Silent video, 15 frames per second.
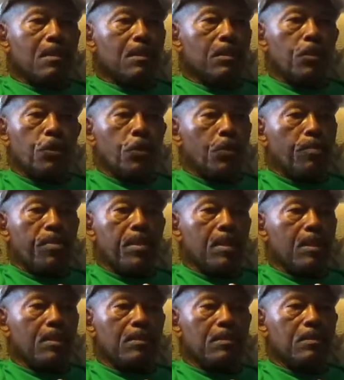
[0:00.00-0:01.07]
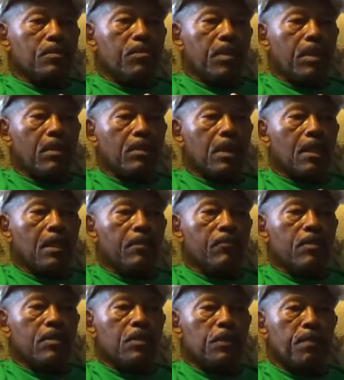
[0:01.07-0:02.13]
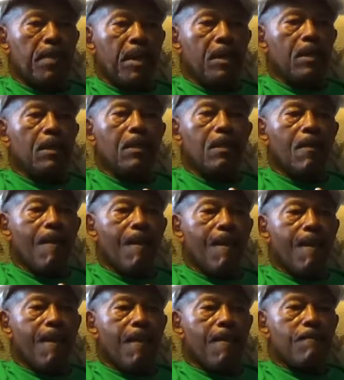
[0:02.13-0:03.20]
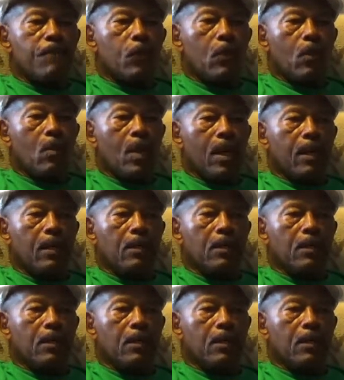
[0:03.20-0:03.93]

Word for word: The Europeans, because I lived in Spain for a while